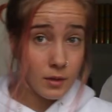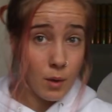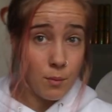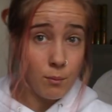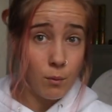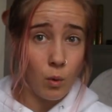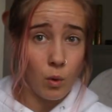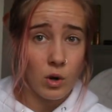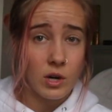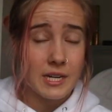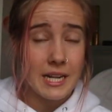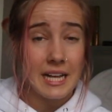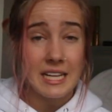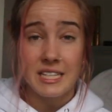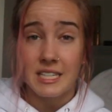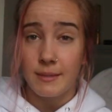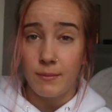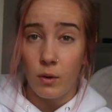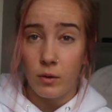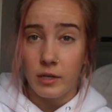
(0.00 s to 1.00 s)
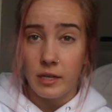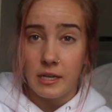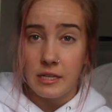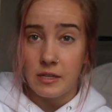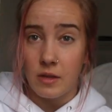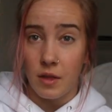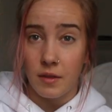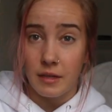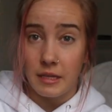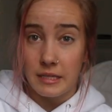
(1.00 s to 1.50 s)
more
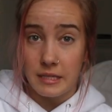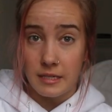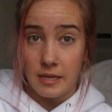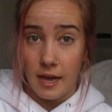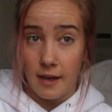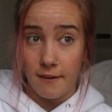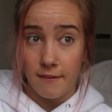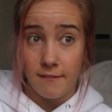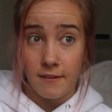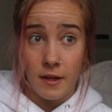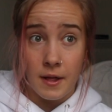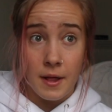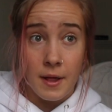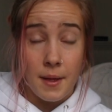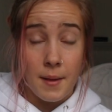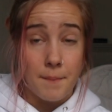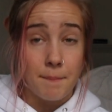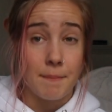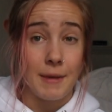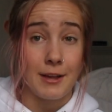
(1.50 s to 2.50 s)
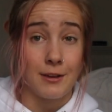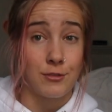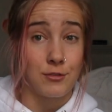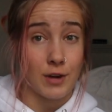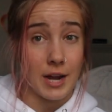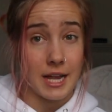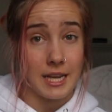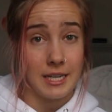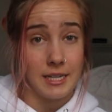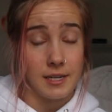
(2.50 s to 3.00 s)
testimonies on this stuff. My
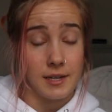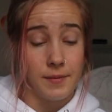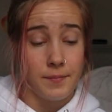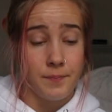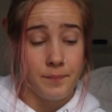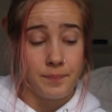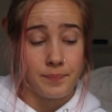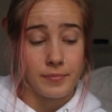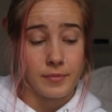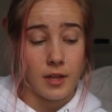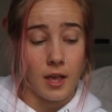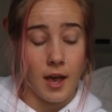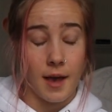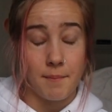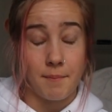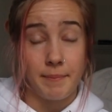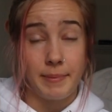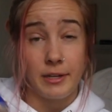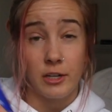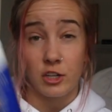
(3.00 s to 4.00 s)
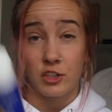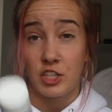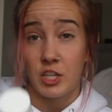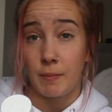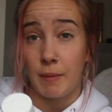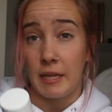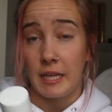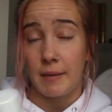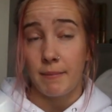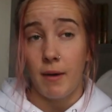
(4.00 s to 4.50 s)
friend, pierced her
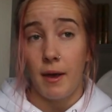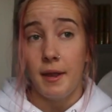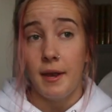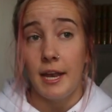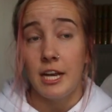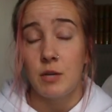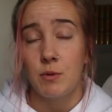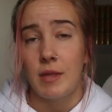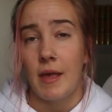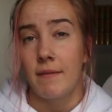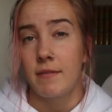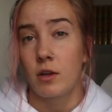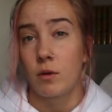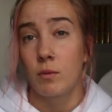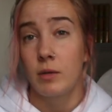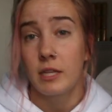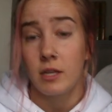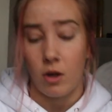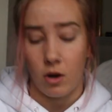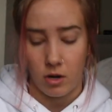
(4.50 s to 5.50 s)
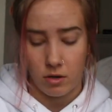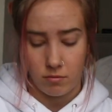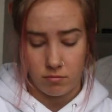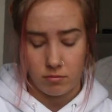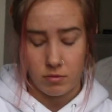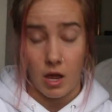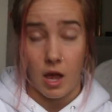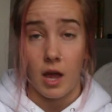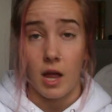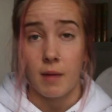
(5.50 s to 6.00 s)
belly button and she was having a really hard
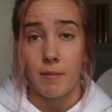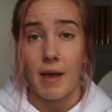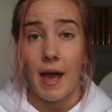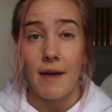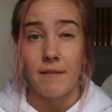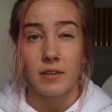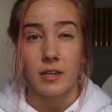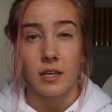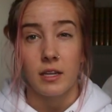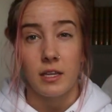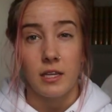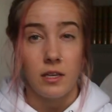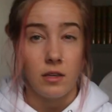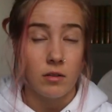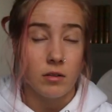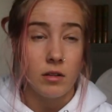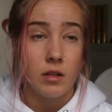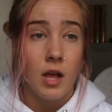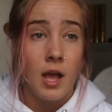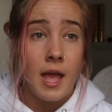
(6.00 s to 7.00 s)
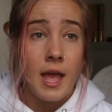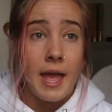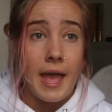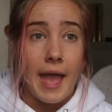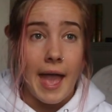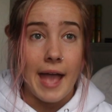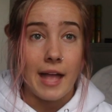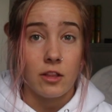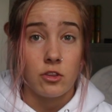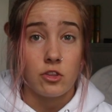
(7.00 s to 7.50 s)
time having it heal.
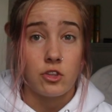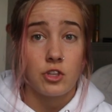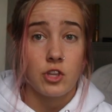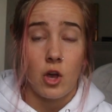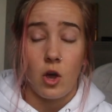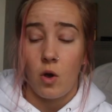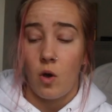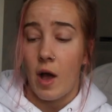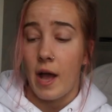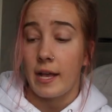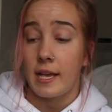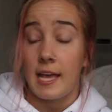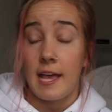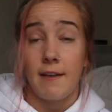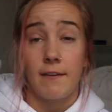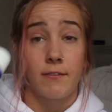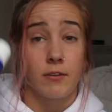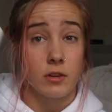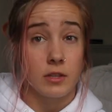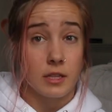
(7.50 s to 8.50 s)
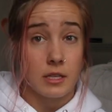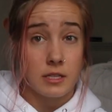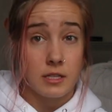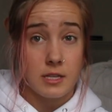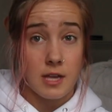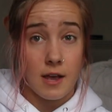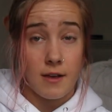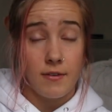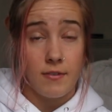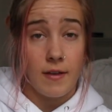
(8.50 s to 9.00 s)
And so I gave her this
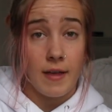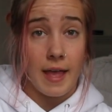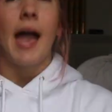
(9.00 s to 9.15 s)
stuff